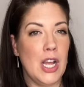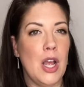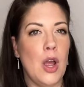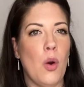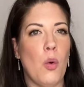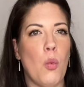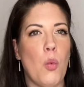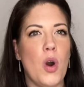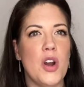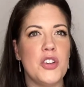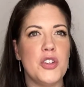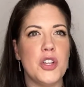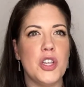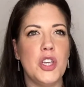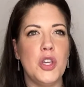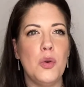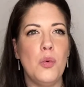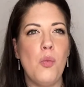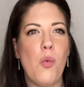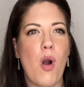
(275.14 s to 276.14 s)
what do
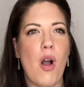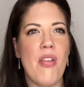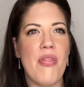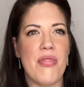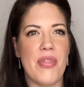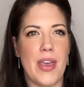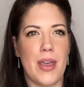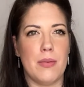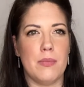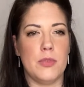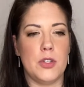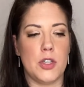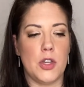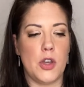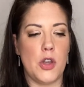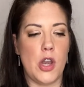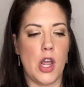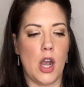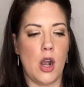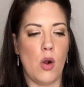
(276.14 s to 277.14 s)
you want them to
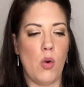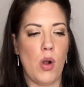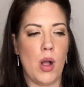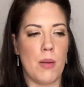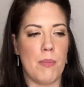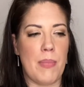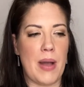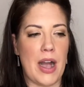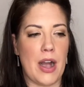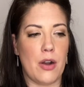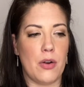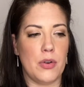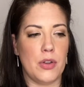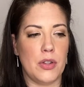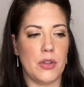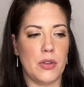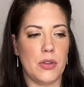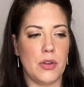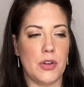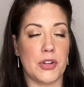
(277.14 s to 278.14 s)
know about
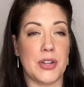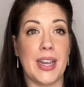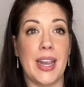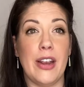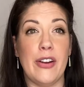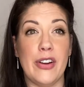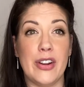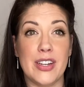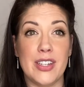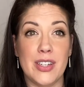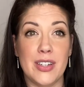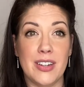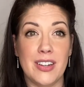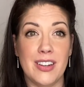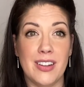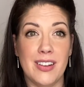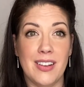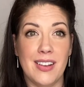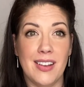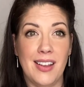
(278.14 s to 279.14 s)
your character
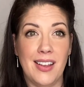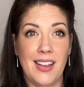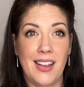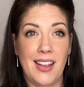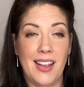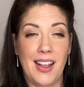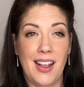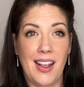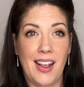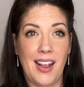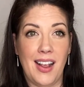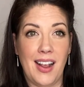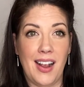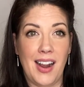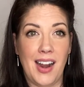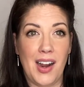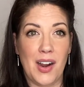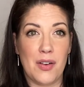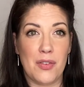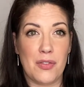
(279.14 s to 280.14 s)

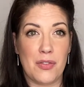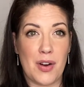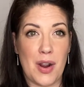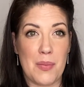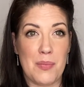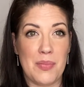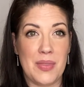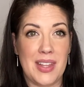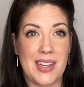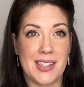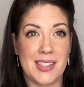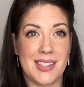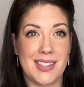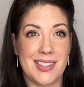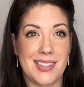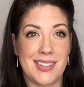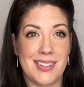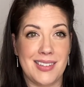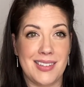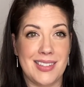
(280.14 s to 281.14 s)
from this
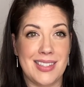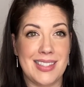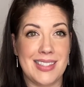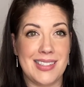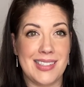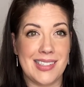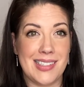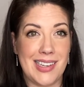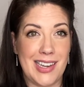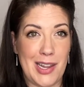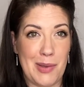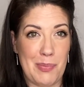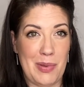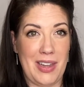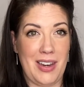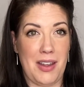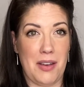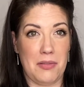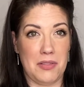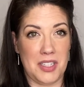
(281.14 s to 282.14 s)

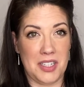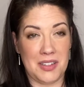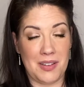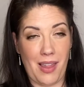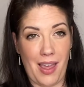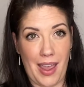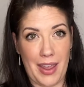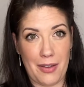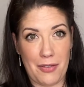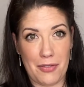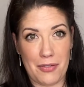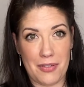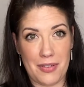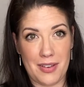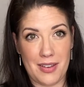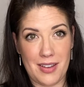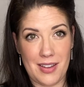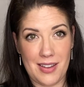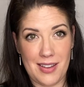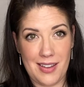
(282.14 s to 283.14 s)
snippet of their life?
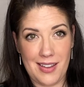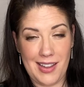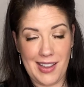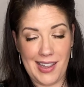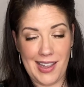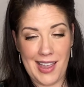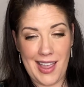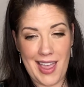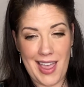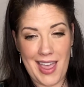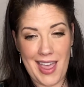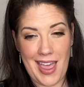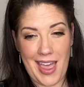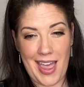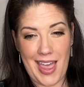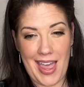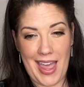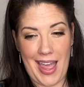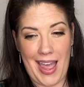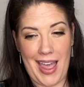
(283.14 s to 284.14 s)

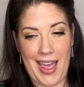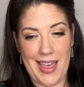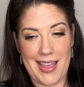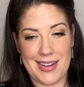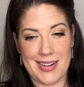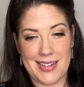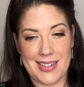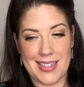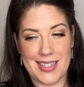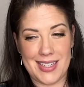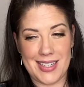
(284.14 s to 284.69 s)
And